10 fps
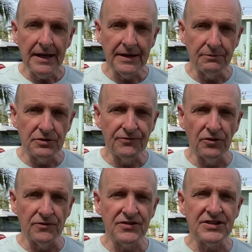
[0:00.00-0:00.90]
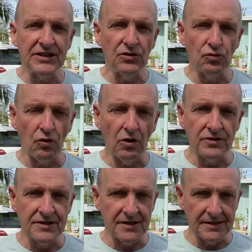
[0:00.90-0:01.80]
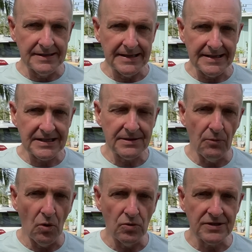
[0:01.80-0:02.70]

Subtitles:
was full of steel rods and small